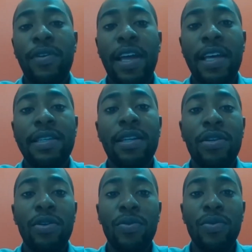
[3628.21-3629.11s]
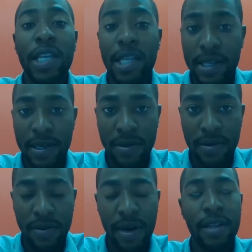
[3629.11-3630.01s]
gas that you need,
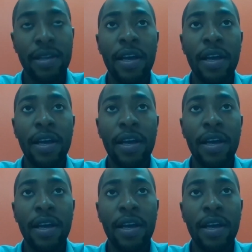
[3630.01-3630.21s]
right?